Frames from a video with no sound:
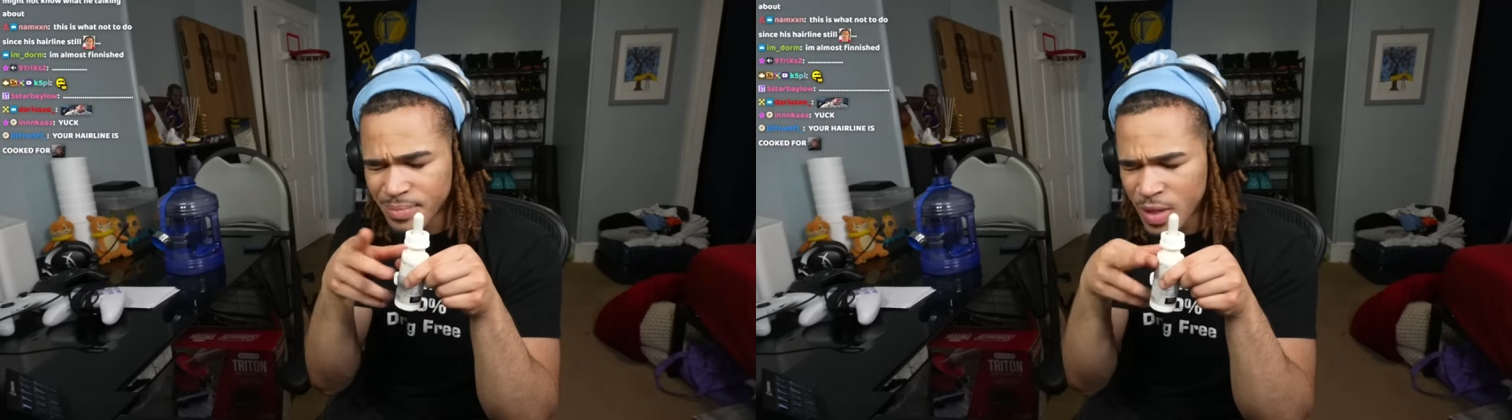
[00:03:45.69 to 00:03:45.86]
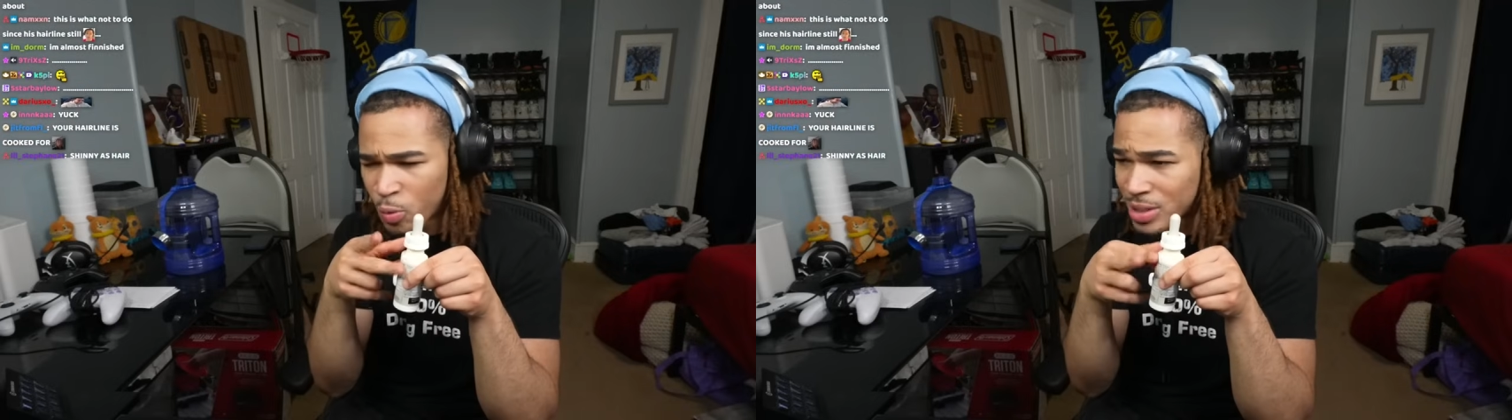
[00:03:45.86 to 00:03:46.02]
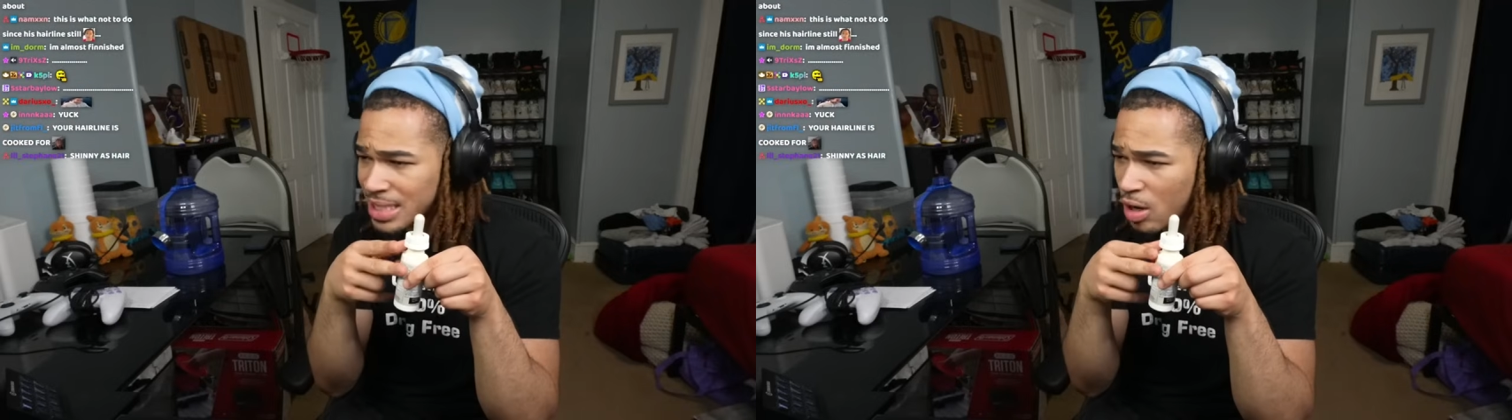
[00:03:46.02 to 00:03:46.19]

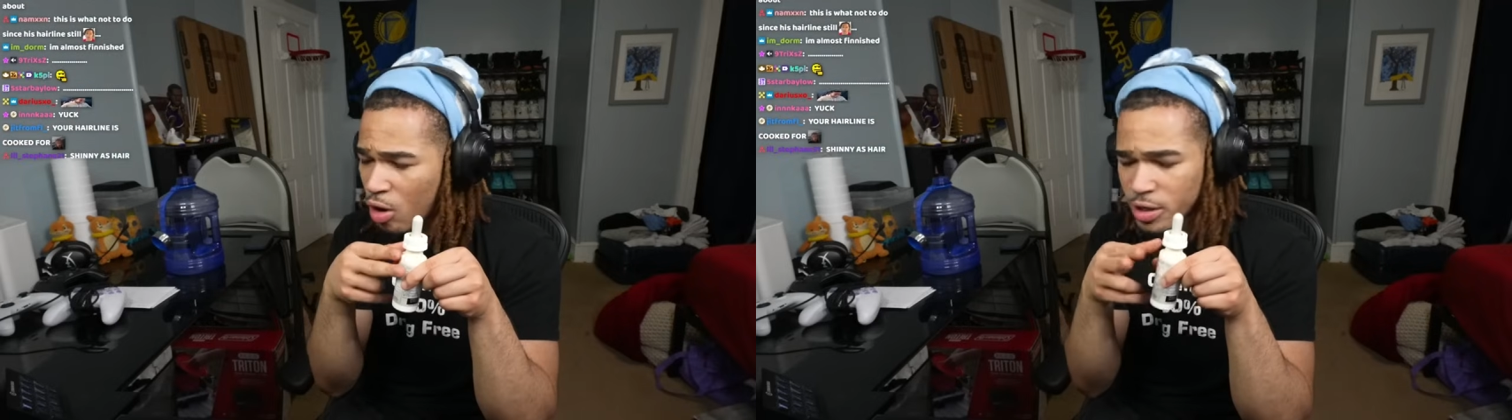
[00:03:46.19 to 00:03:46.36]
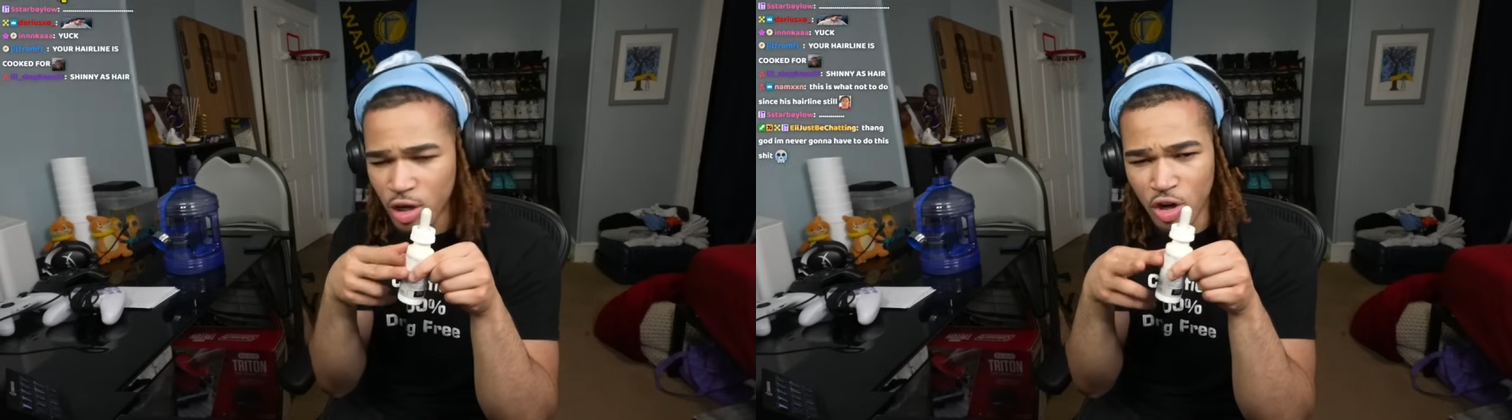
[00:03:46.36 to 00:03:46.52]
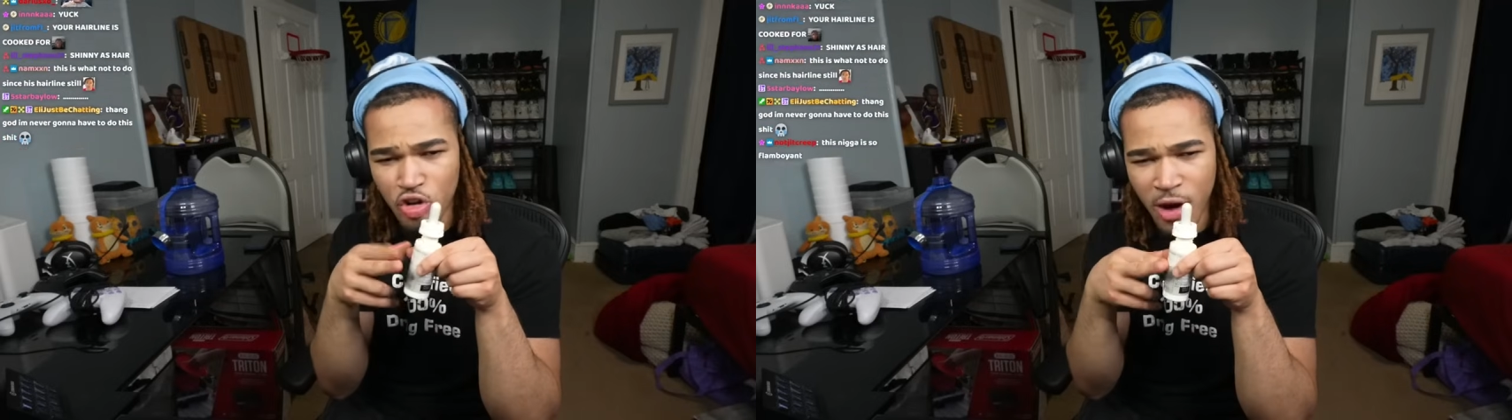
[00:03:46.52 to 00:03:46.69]
what's it called?
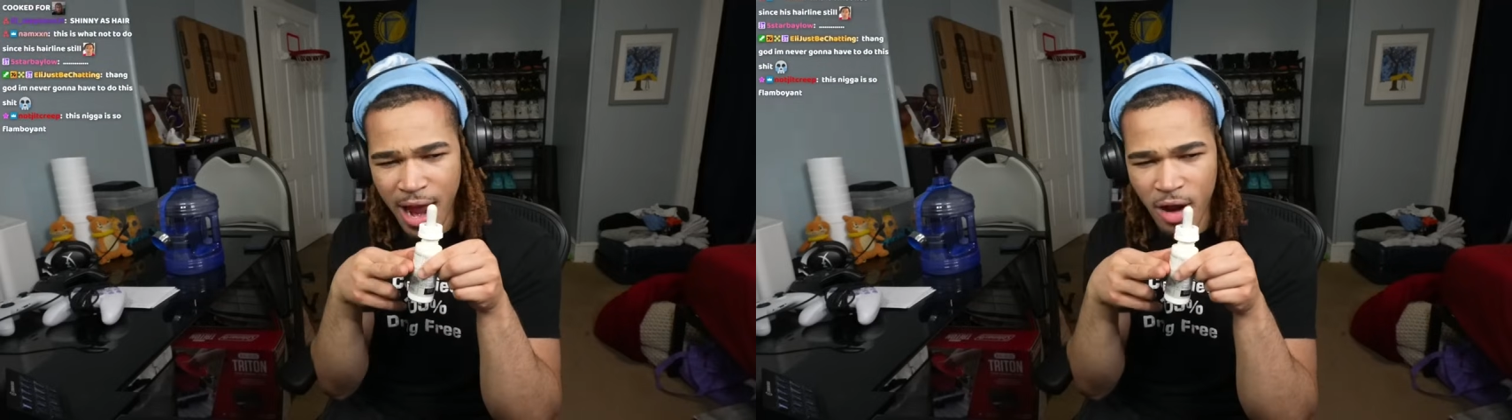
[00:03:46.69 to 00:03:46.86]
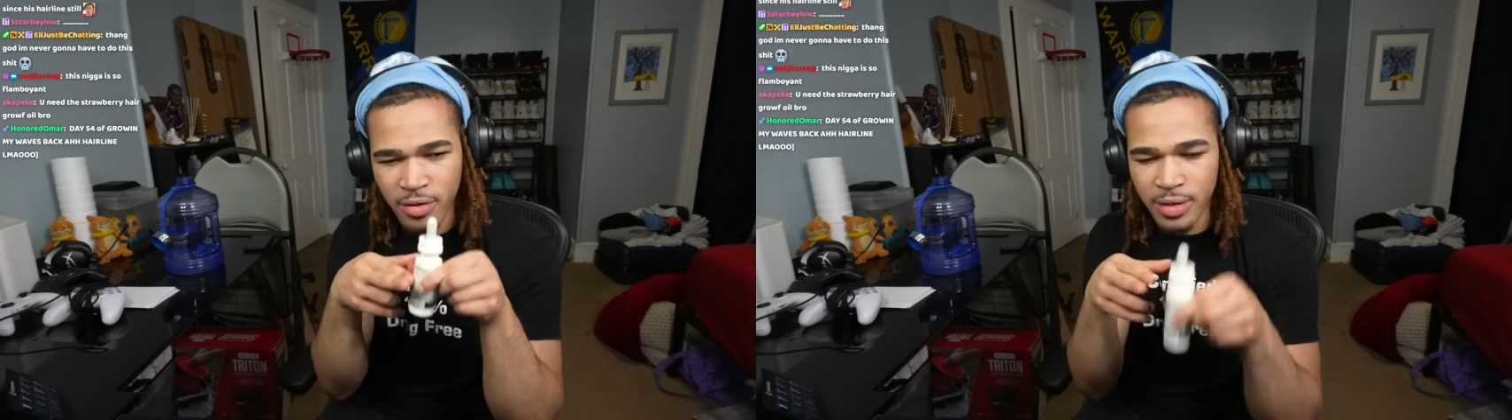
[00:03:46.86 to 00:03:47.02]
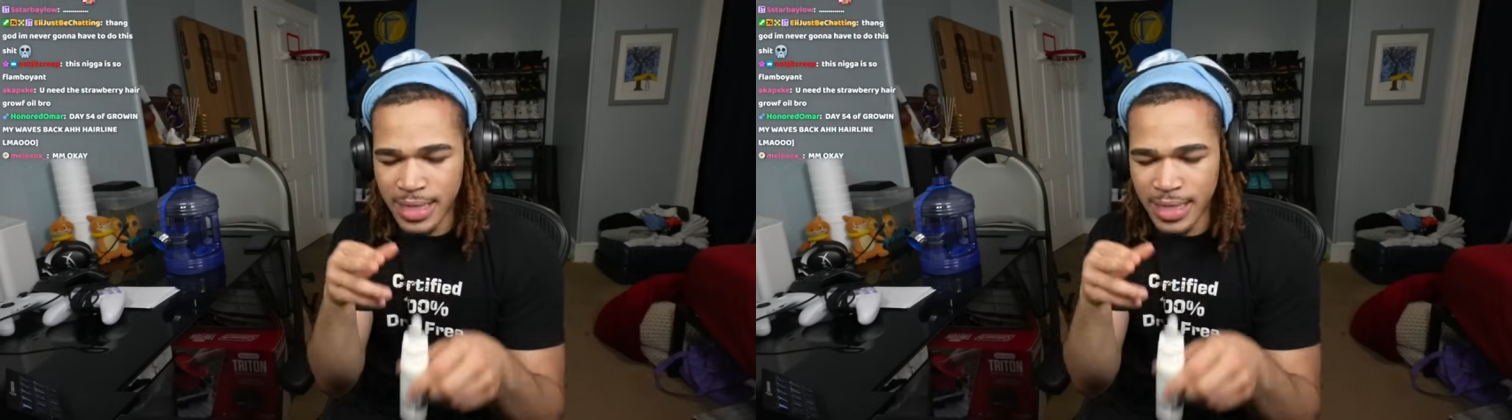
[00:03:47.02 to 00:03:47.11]
Your crown?